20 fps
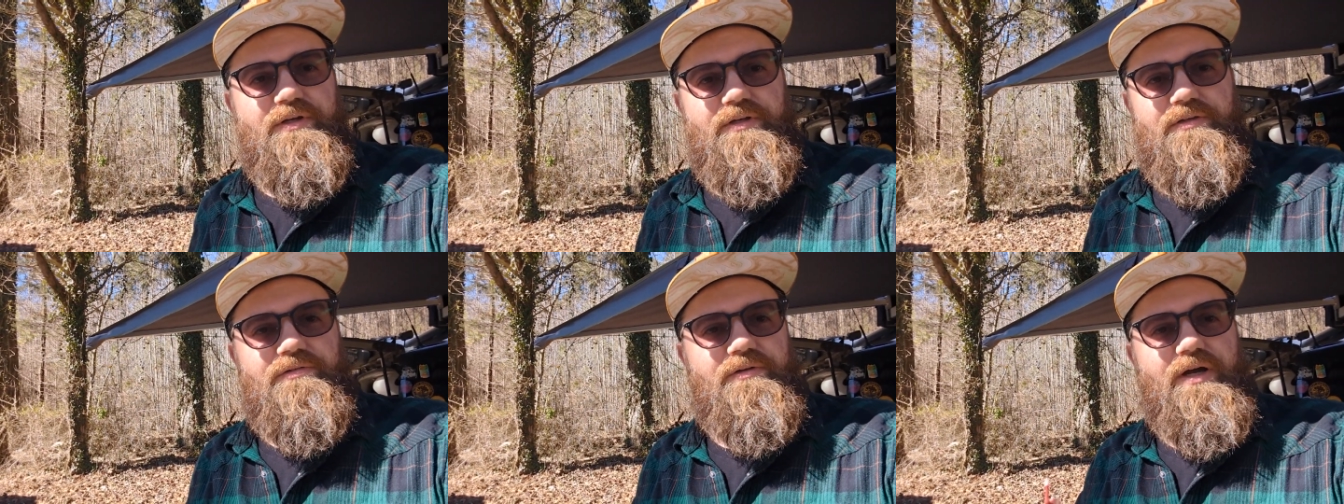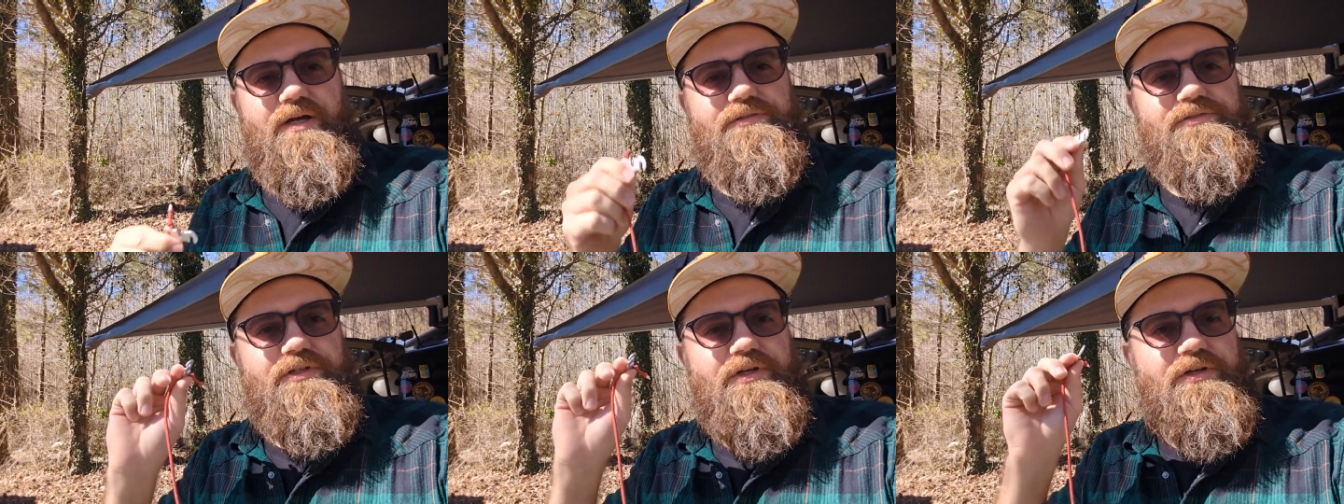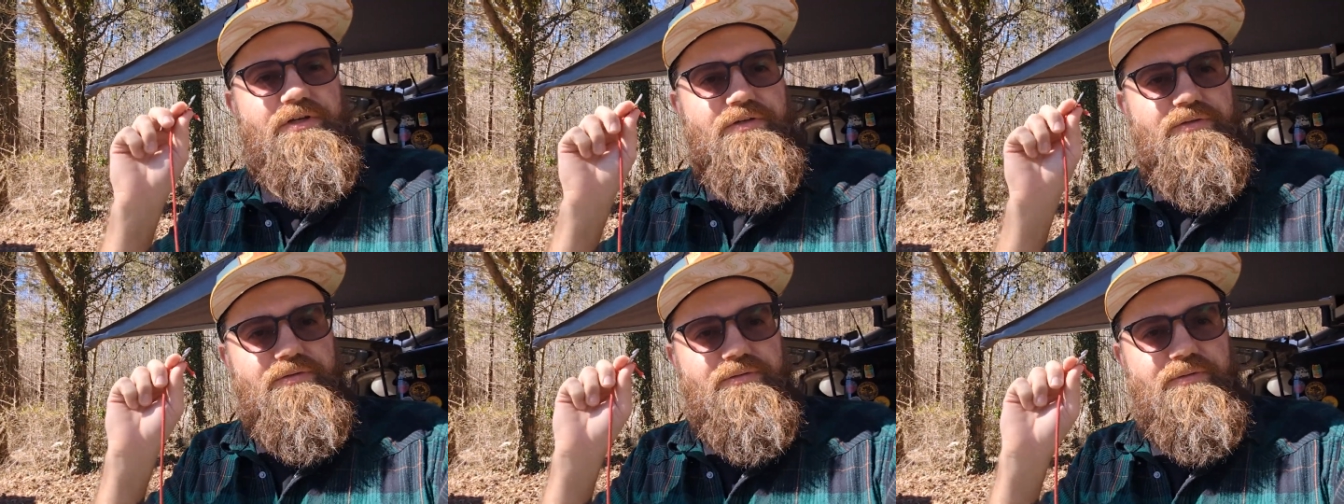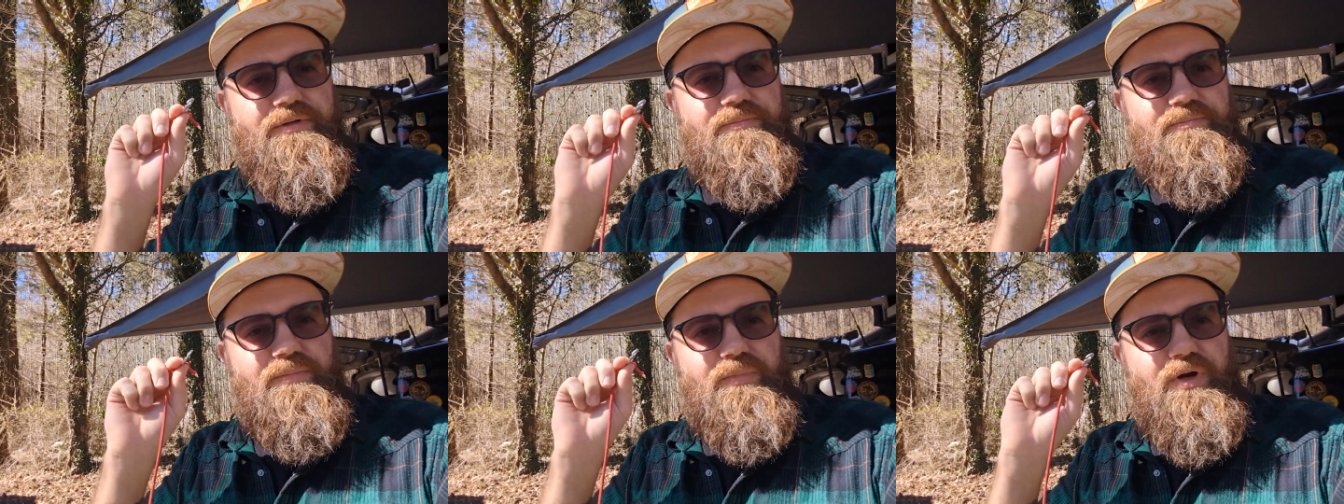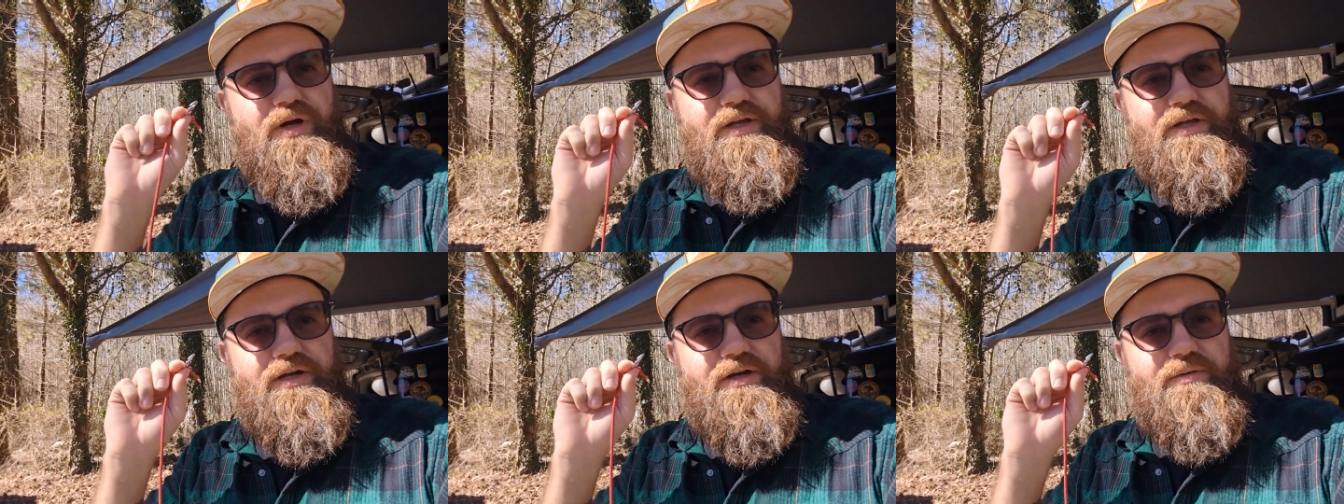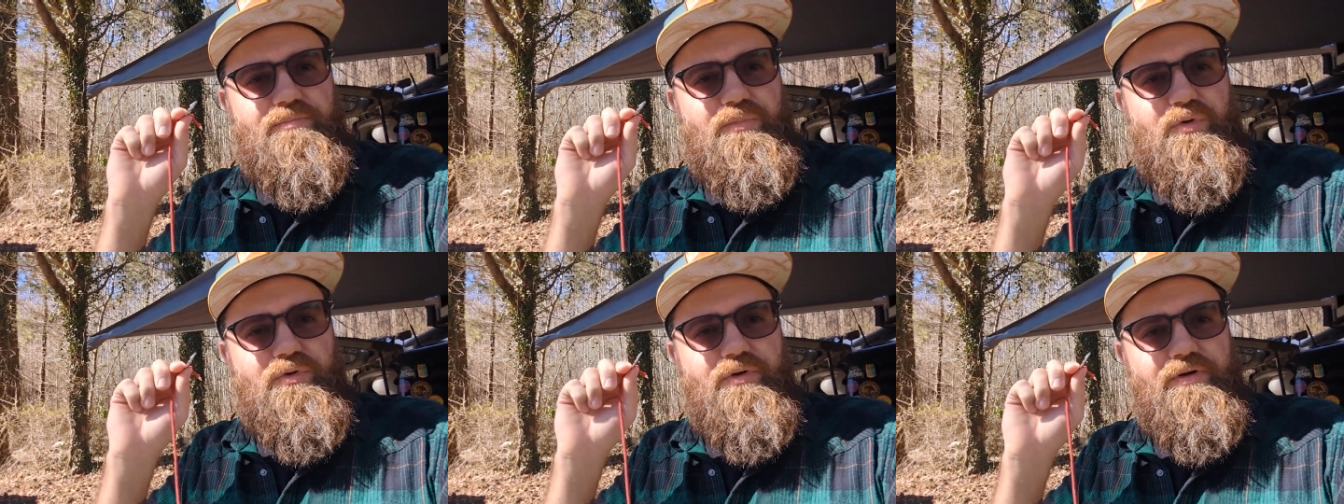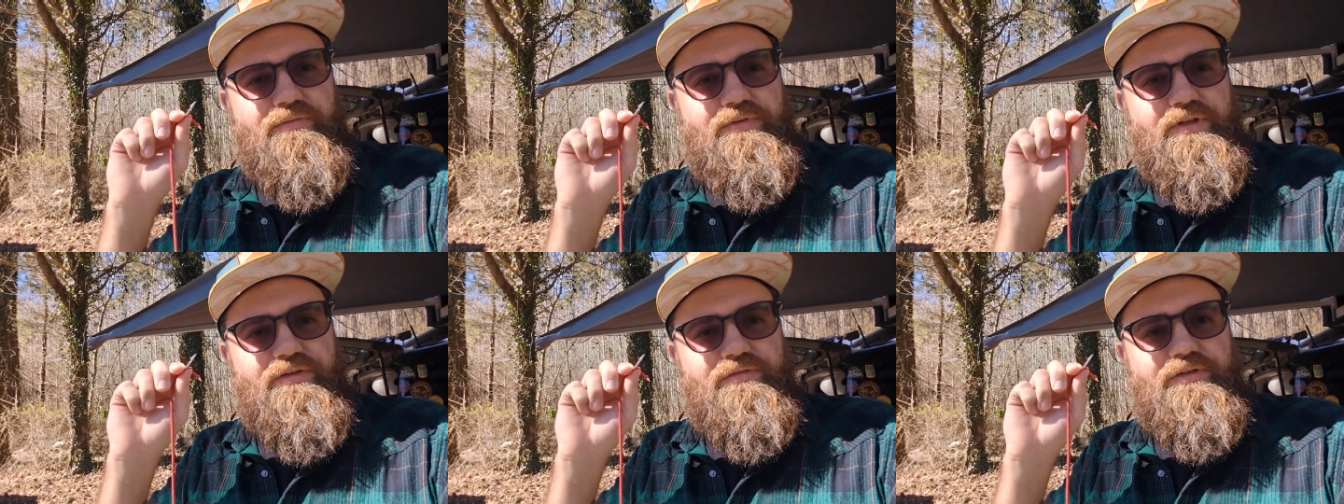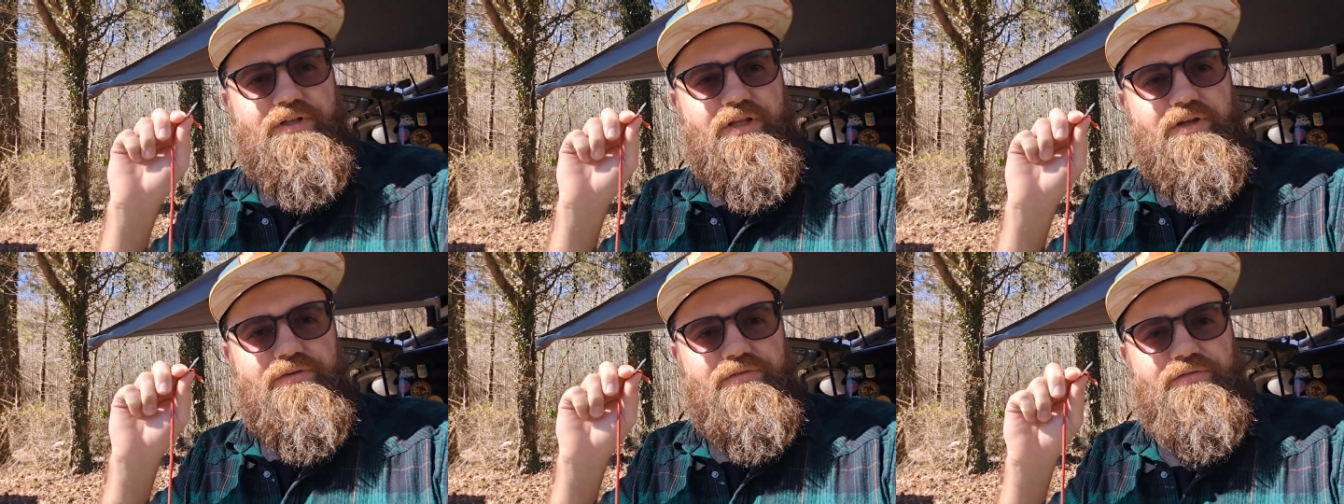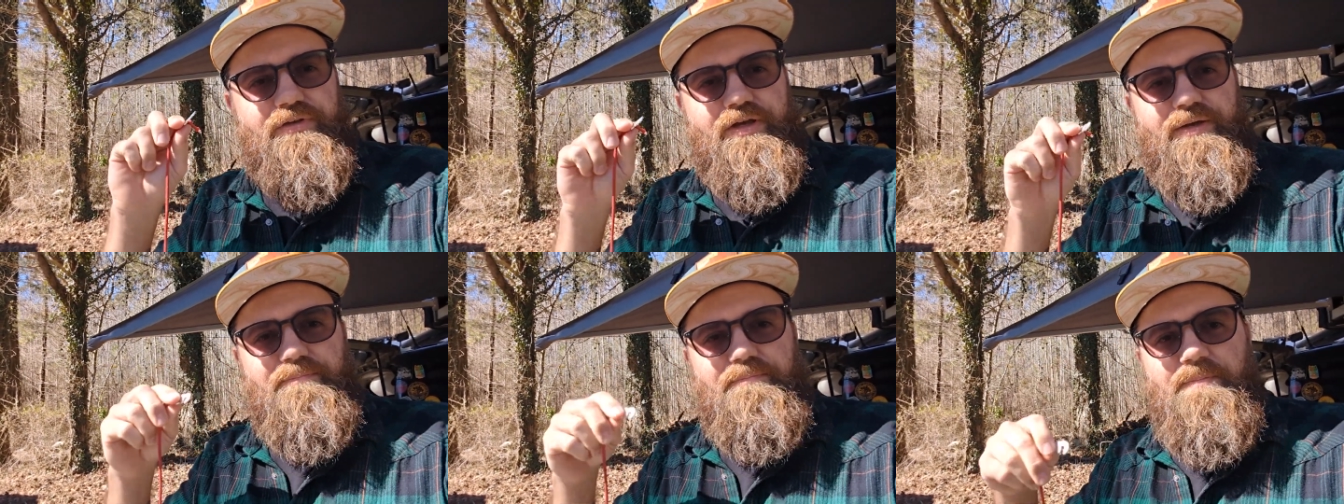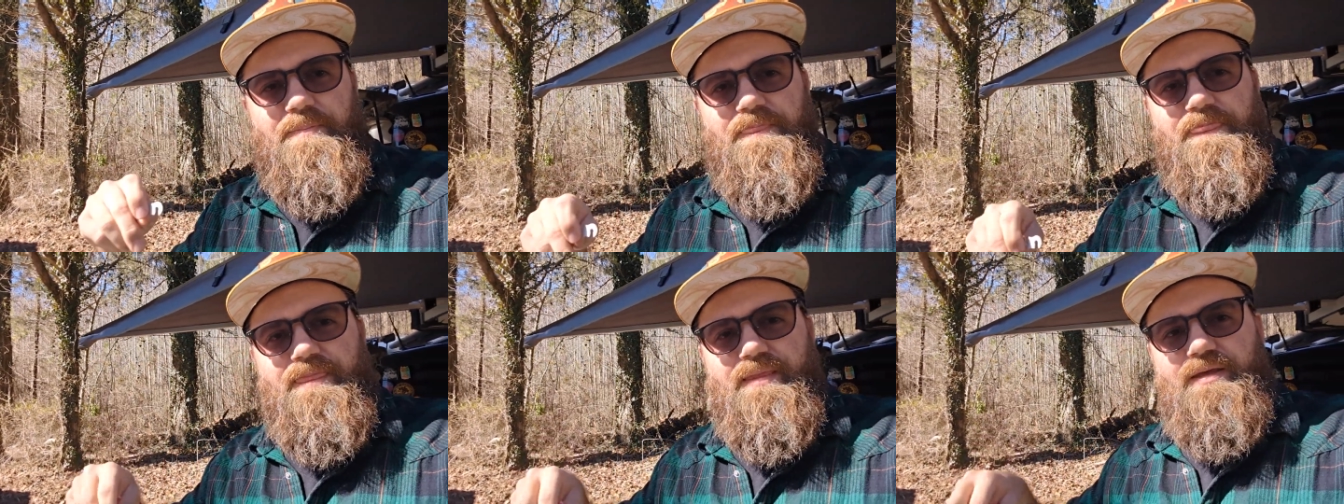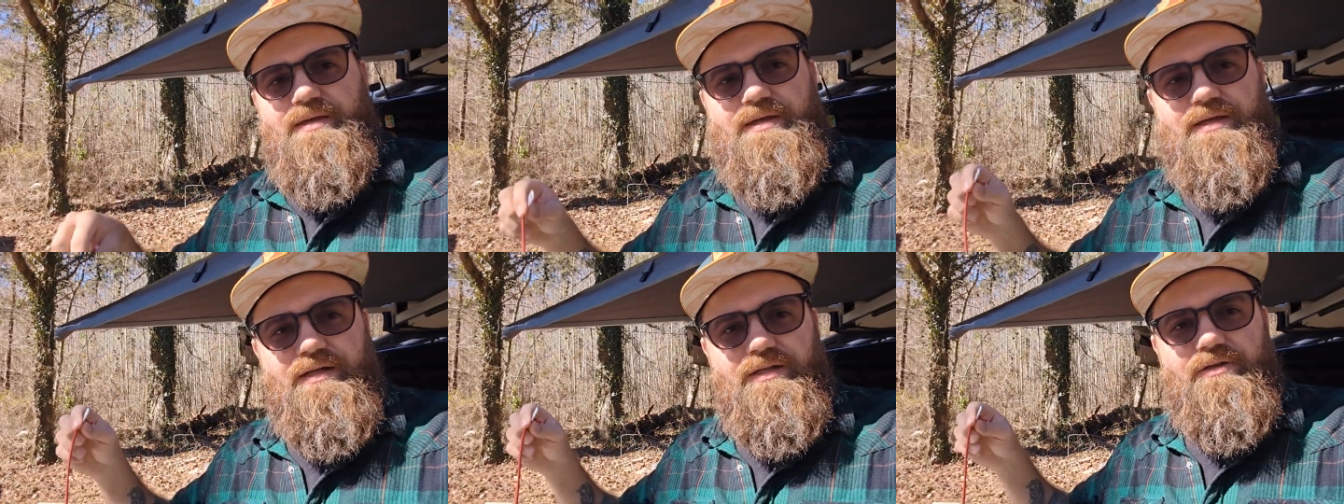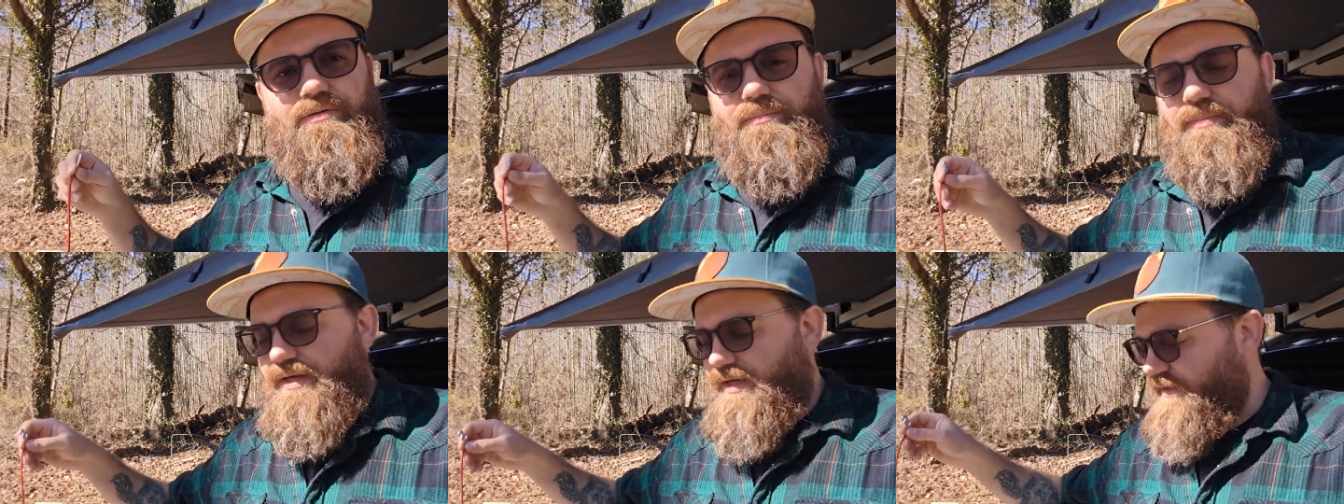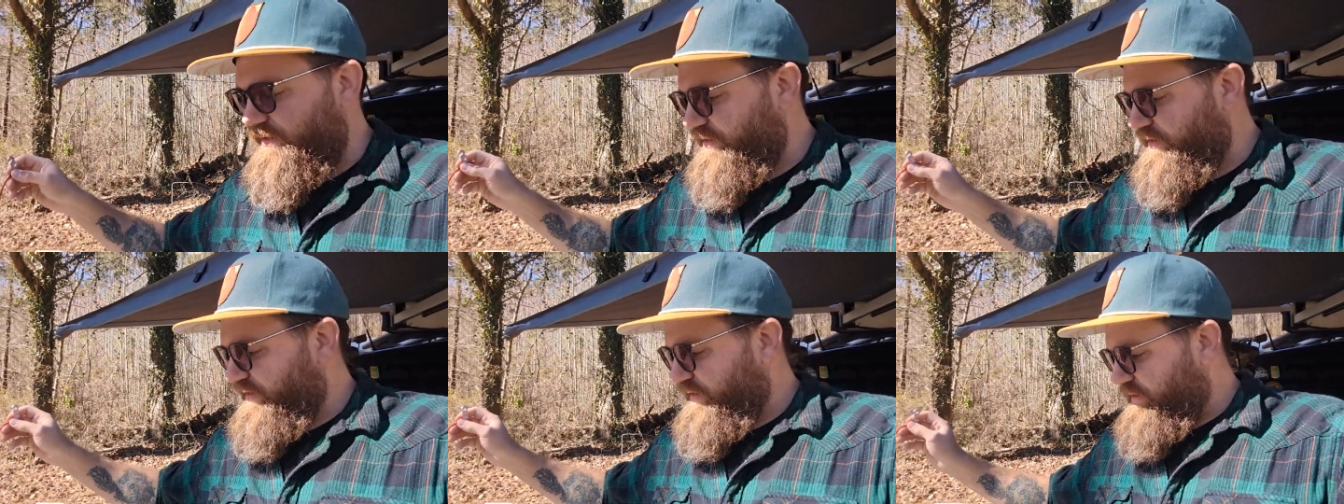So I'll show you more of this close up in a little bit.